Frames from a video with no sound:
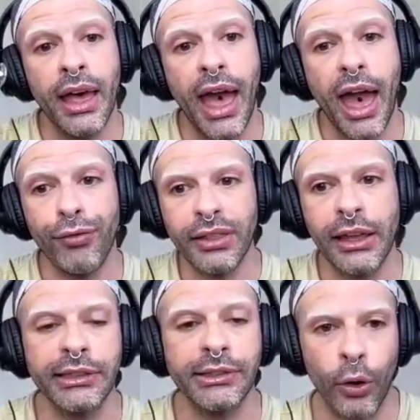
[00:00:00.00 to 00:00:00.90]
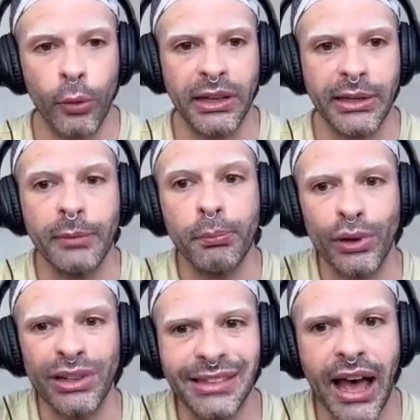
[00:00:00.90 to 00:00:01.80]
everything is forbidden
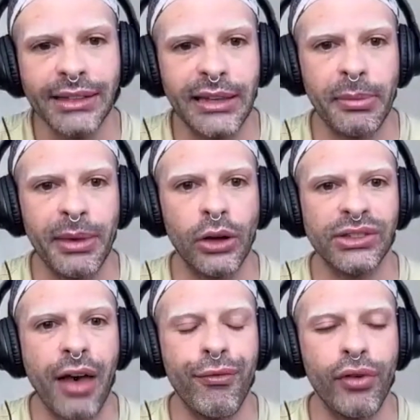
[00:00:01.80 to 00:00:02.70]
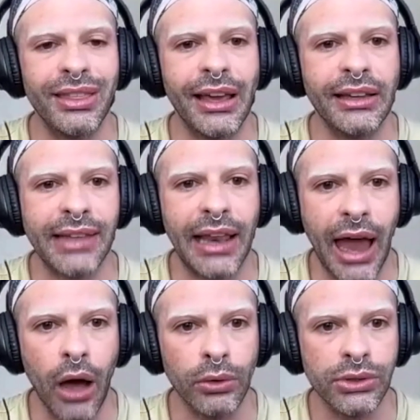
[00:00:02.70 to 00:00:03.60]
precisely because everything is
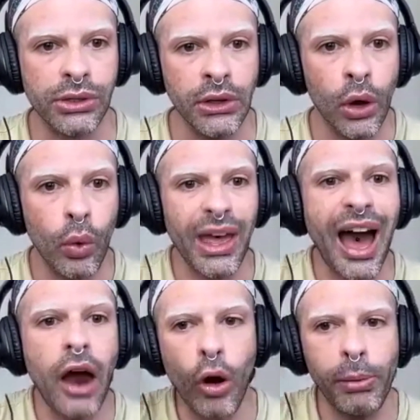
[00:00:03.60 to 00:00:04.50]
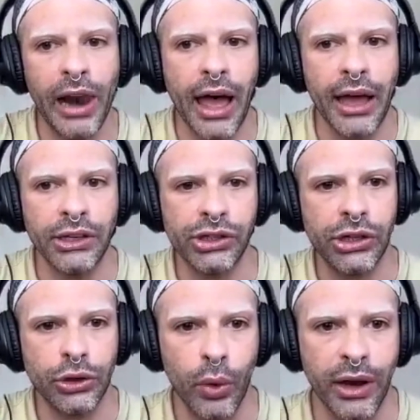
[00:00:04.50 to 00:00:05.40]
allowed. We are
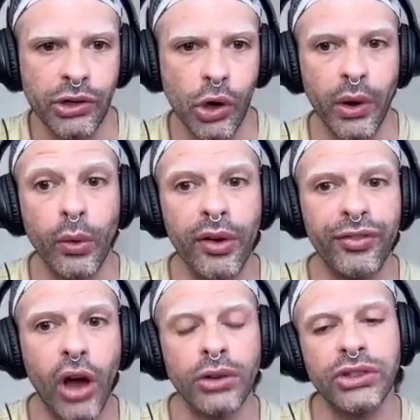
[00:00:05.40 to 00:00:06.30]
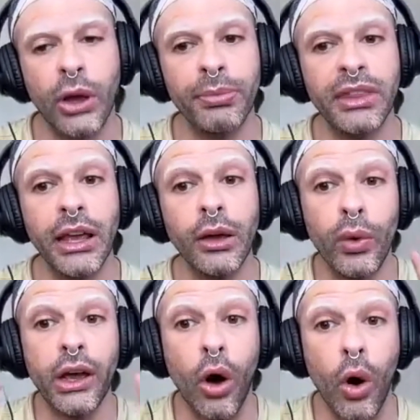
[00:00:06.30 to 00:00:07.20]
obliged to enjoy. We've got something,
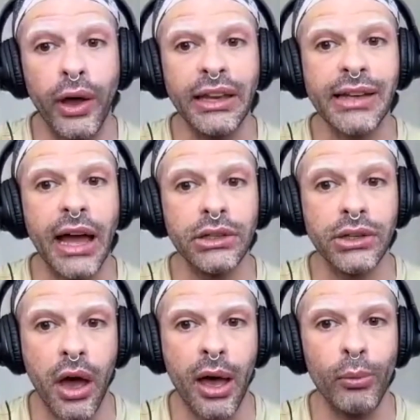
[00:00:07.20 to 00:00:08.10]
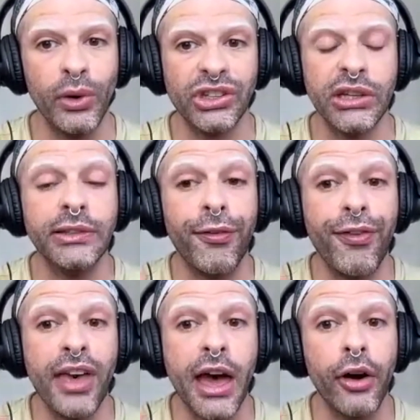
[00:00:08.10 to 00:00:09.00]
we coined a term, which is
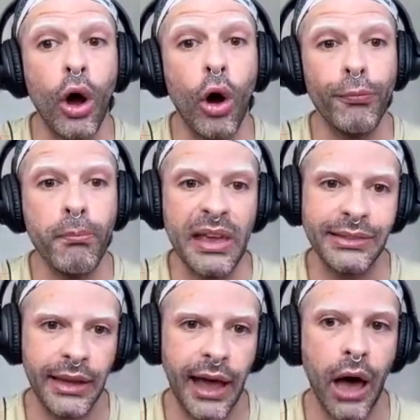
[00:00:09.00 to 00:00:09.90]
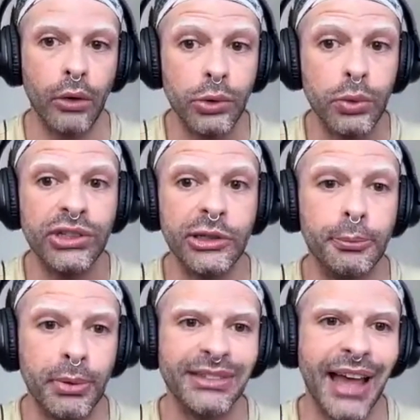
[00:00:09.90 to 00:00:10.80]
fear of missing out, which is
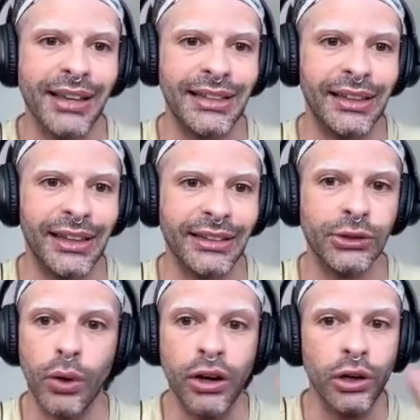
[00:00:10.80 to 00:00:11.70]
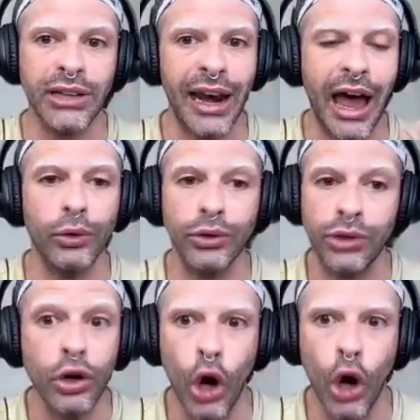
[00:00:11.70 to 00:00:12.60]
precisely this. You are not
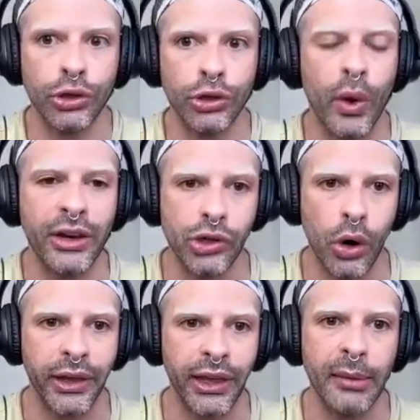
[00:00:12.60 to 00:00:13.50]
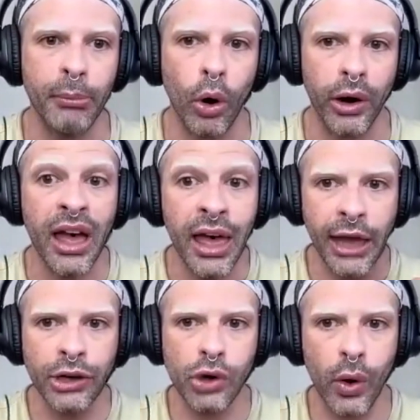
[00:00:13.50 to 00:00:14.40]
allowed not to enjoy anymore.
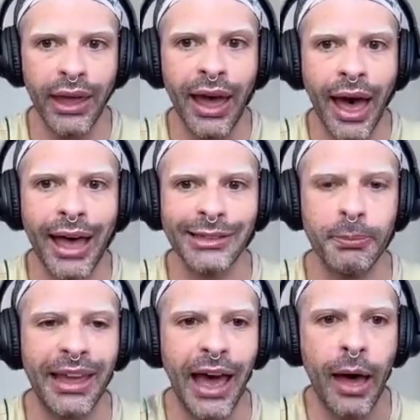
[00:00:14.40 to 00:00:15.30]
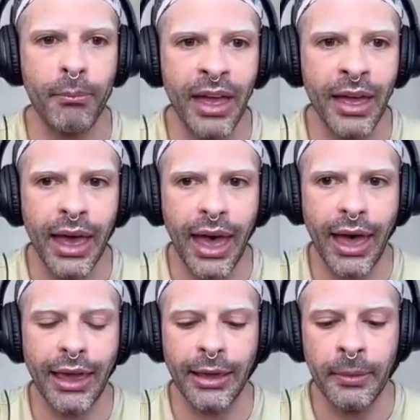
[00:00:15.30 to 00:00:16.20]
Enjoying has become
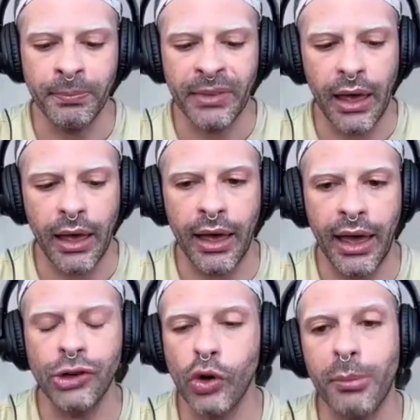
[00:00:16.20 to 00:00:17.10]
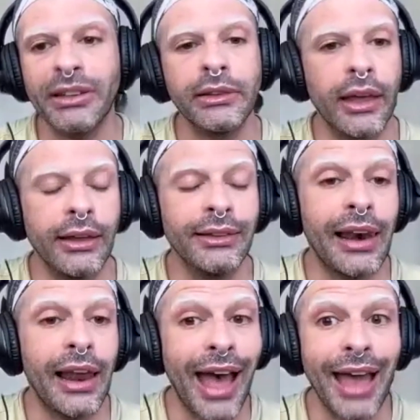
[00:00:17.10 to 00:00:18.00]
enjoyment in the
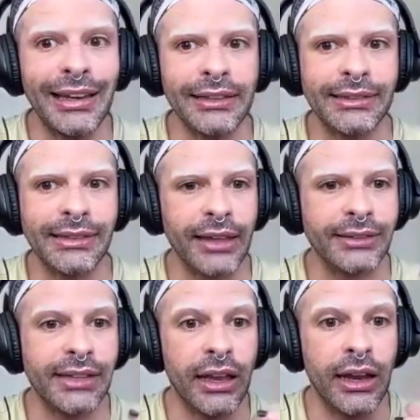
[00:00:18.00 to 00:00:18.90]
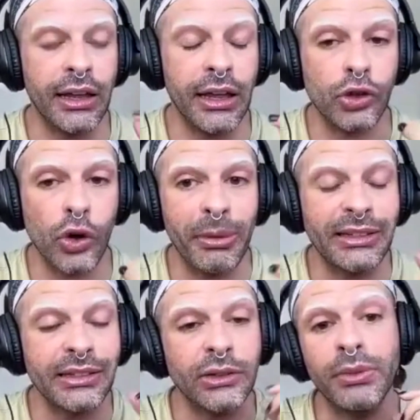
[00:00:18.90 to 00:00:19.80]
Lacanian sense.
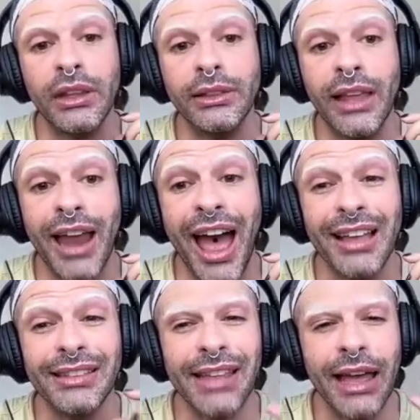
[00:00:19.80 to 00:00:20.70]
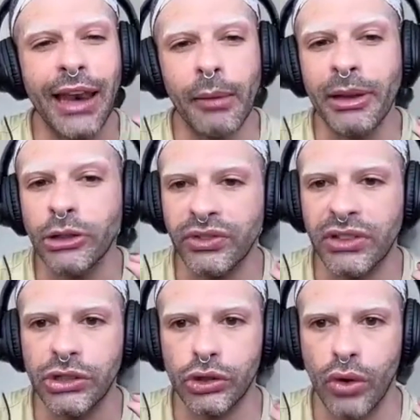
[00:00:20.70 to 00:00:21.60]
Enjoyment is something that has an element of
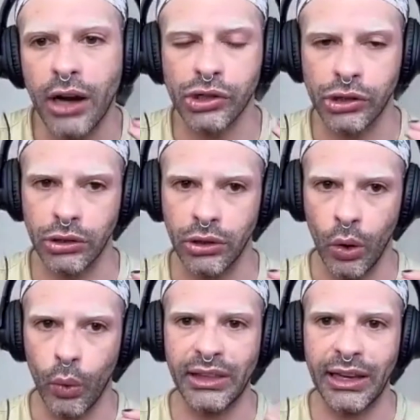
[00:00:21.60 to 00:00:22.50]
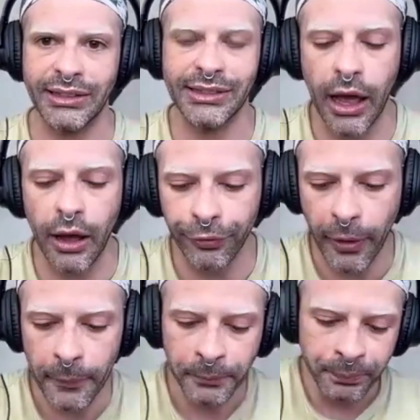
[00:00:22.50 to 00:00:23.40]
destruction within itself.
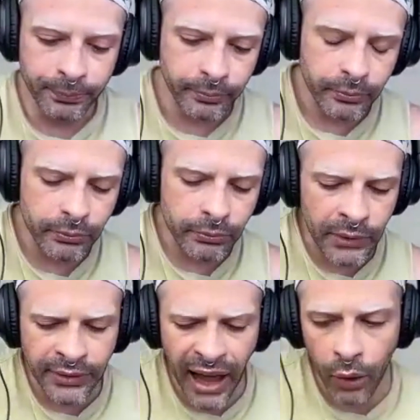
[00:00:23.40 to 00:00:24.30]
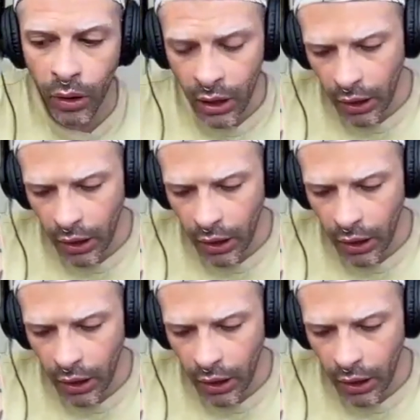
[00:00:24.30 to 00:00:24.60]
Now,